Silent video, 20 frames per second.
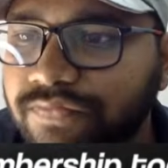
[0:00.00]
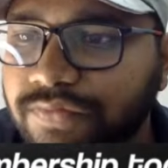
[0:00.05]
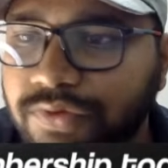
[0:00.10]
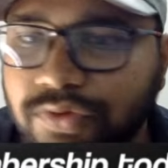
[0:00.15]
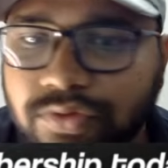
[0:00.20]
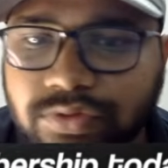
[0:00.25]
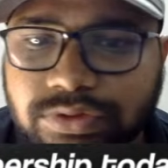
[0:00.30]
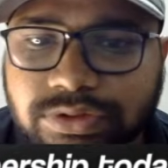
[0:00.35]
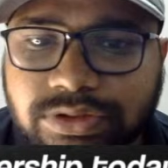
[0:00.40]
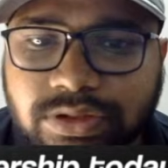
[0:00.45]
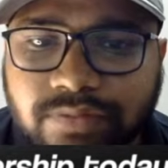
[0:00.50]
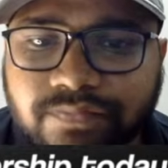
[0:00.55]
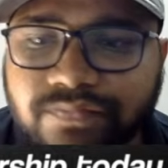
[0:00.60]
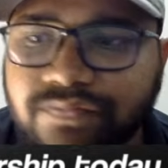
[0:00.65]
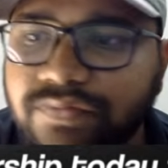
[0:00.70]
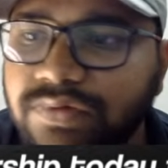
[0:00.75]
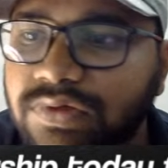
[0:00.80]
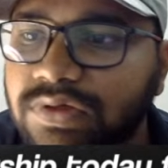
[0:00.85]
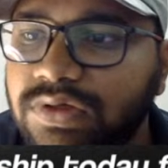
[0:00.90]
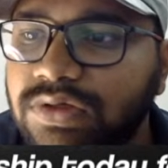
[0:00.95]
your stuff.
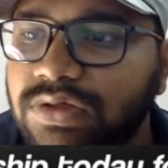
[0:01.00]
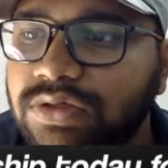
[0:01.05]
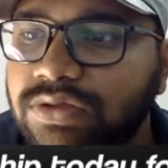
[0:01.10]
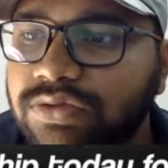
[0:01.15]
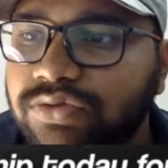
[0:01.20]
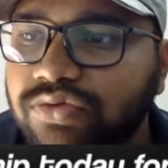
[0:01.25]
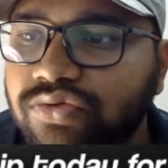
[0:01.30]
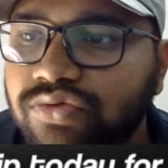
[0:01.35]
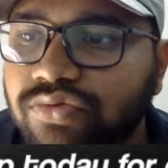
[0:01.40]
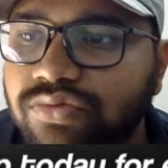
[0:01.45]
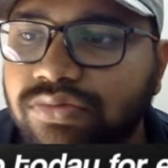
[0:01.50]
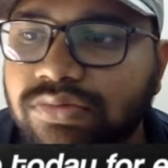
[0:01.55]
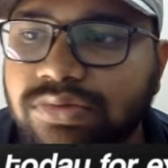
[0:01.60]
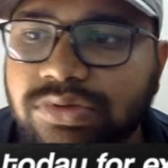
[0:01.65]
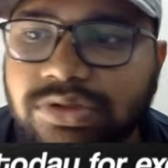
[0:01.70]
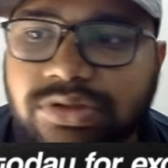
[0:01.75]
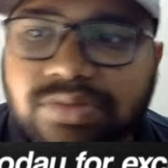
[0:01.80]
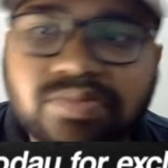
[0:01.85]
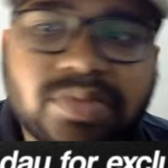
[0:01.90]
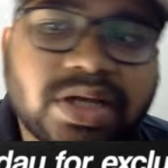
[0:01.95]
So
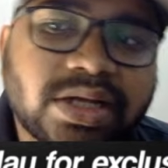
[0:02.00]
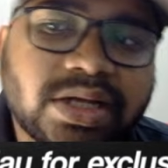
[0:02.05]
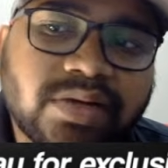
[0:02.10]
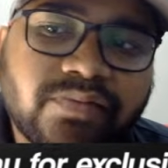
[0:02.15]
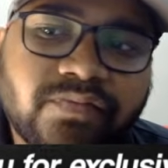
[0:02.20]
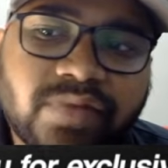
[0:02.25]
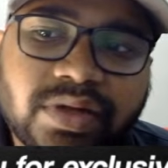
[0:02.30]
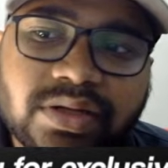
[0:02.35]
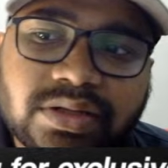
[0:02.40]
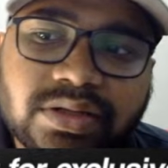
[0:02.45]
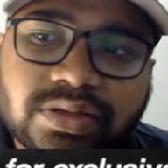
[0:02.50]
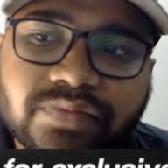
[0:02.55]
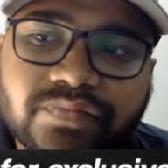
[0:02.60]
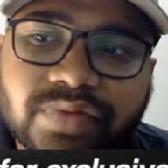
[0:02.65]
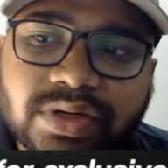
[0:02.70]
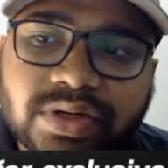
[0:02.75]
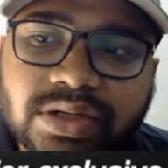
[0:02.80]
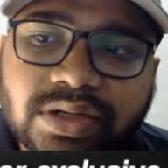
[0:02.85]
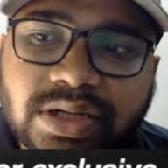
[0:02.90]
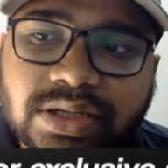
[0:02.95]
this magnify
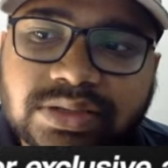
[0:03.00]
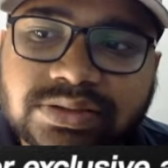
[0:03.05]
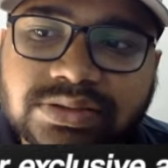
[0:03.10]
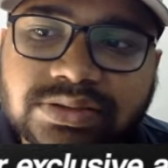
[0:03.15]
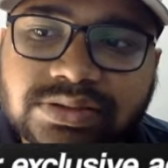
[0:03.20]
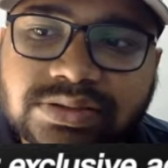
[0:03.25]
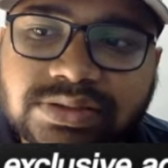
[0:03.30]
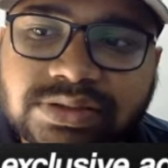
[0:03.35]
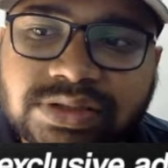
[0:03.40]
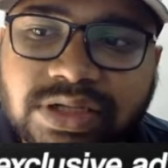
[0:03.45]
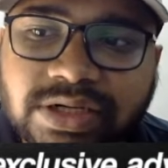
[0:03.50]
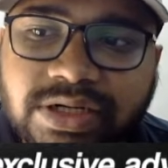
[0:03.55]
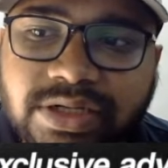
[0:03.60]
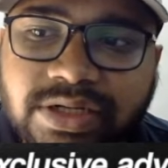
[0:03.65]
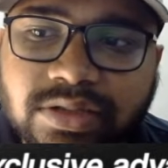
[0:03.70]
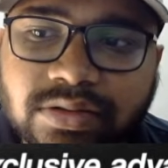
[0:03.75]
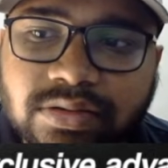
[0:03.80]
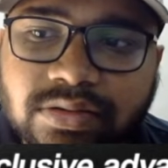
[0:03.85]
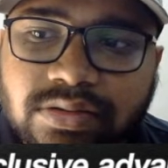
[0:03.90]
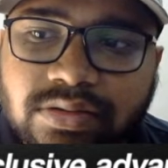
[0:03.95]
effect has this
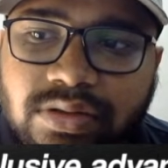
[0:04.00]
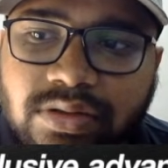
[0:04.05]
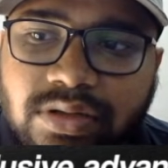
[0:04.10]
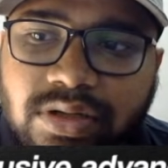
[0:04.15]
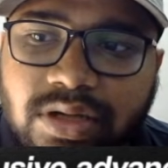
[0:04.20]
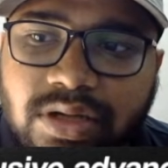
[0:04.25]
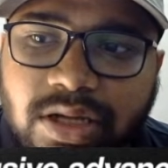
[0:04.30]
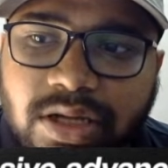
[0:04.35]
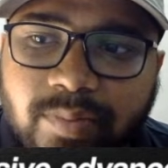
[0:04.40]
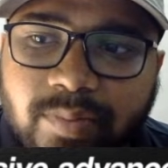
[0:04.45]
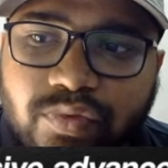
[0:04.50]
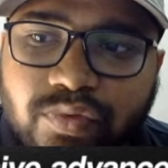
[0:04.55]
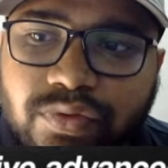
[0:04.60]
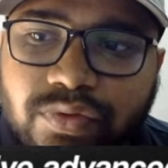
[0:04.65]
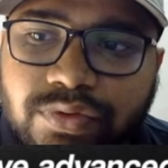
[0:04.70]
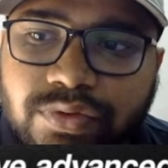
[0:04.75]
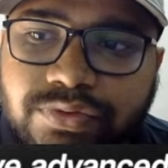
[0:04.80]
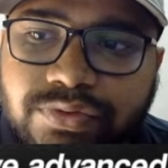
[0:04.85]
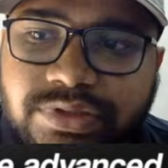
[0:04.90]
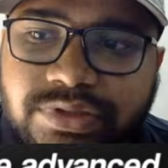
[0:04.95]
center. I'm
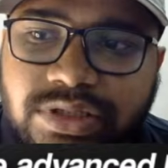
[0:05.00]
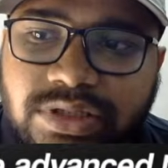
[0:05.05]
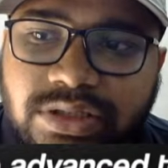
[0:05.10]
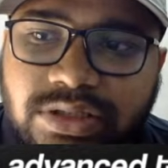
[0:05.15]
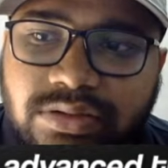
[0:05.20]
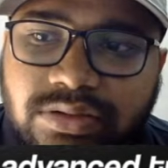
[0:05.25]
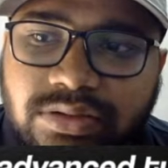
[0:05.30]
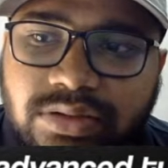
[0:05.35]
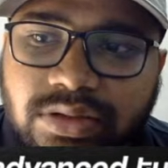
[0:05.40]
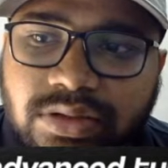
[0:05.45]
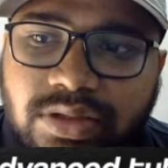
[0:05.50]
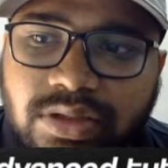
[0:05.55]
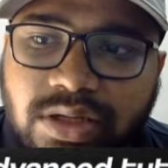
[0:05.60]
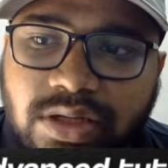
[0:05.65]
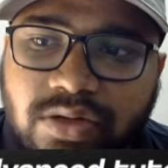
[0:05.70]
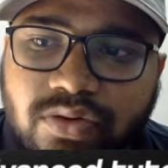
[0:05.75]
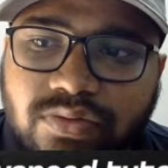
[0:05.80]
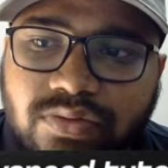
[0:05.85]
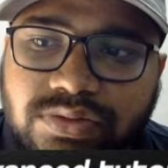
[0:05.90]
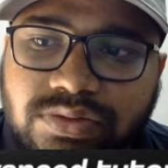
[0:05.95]
going to
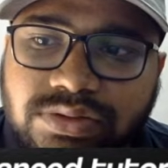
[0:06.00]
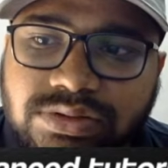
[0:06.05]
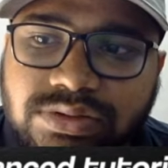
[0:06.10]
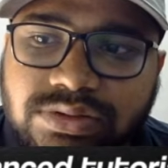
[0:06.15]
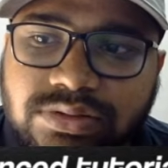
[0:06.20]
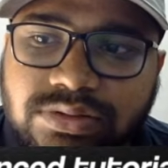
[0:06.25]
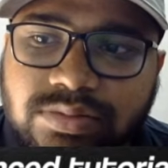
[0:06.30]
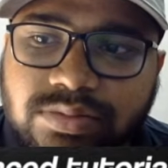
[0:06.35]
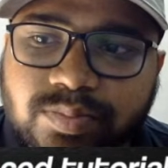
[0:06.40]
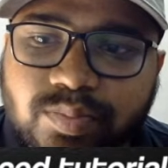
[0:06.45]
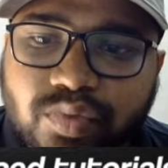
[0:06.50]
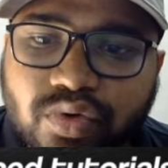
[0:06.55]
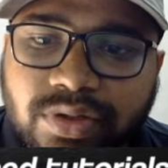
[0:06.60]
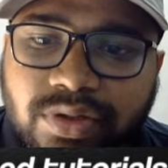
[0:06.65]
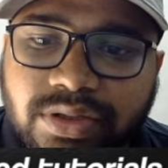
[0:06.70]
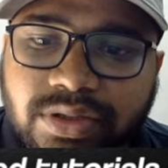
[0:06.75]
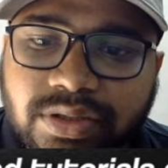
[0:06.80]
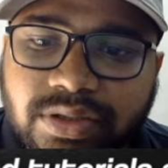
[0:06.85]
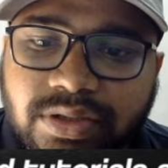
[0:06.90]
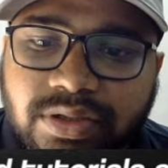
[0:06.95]
click on this
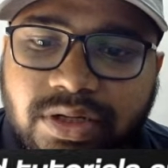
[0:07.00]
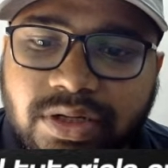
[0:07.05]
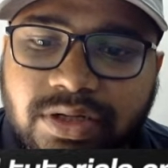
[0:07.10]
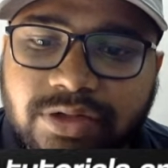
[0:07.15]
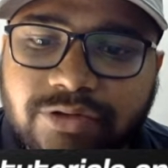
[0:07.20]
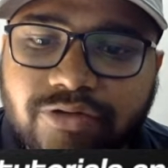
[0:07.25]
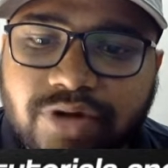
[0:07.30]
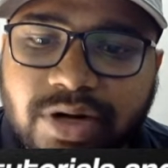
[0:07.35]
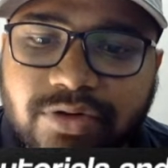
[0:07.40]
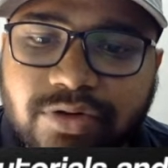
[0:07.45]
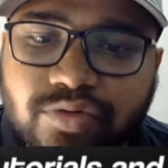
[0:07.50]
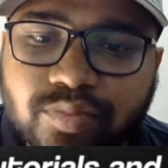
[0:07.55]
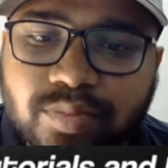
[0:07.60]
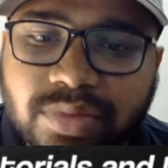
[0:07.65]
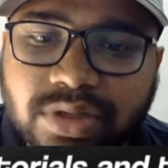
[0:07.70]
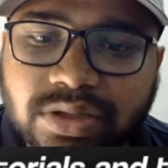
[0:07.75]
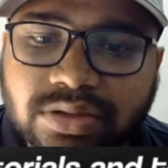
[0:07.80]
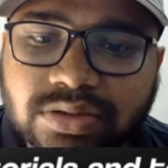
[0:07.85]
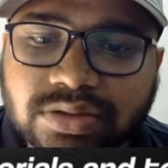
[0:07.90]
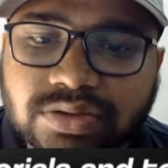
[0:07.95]
point and I'll try to
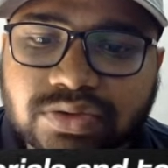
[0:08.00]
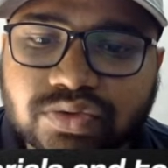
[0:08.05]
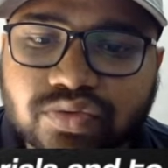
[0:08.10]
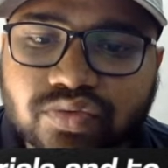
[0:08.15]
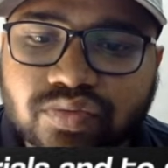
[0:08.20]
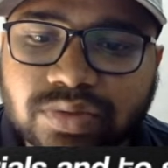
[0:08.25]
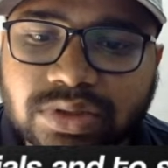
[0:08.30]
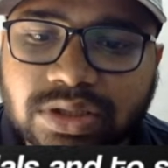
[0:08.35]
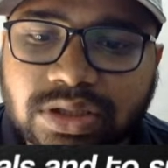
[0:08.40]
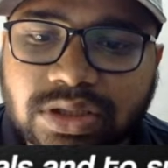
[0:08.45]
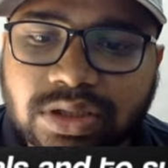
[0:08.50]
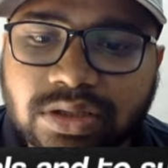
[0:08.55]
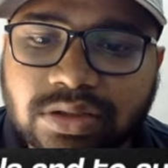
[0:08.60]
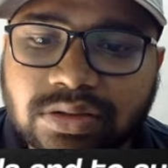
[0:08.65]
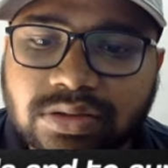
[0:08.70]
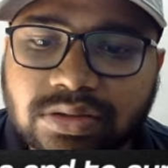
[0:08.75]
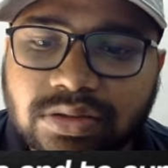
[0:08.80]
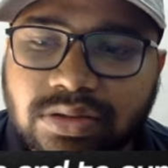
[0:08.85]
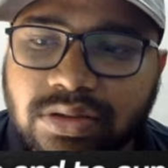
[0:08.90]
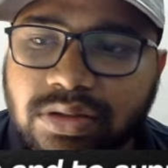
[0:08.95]
bring this over here,
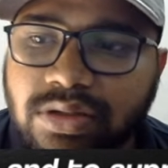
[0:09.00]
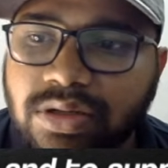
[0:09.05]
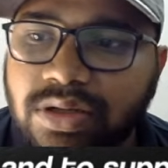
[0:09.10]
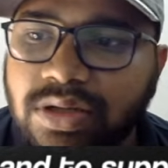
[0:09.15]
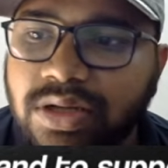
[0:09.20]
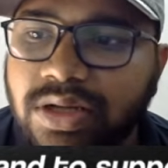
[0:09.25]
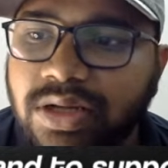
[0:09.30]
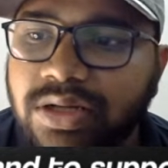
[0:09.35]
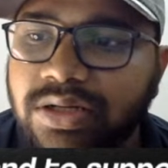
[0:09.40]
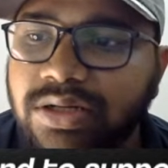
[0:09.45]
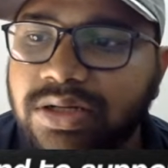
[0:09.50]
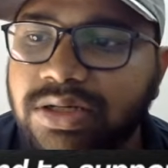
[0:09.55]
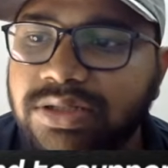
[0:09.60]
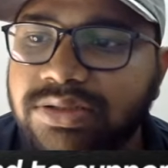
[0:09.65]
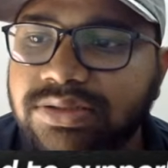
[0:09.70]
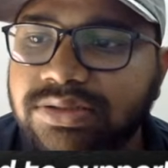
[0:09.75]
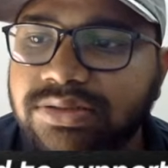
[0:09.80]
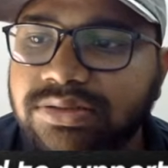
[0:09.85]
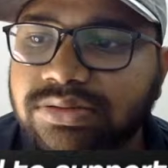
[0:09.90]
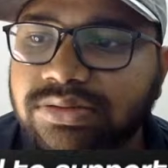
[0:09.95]
and
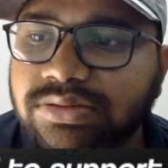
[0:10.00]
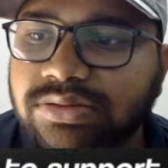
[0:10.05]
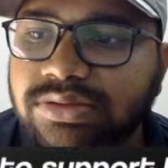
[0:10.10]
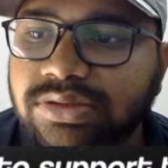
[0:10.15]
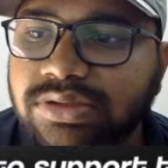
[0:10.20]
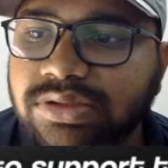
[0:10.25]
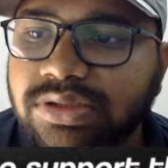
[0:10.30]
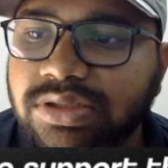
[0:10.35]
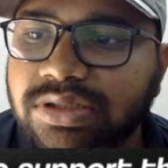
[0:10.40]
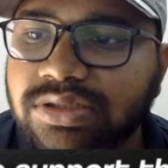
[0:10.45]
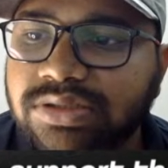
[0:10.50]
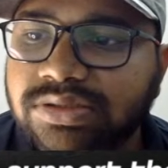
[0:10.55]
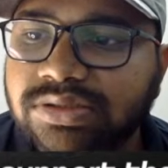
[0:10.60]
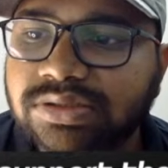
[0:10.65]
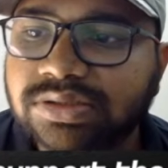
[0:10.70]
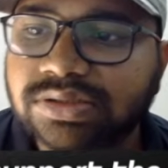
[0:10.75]
let's increase the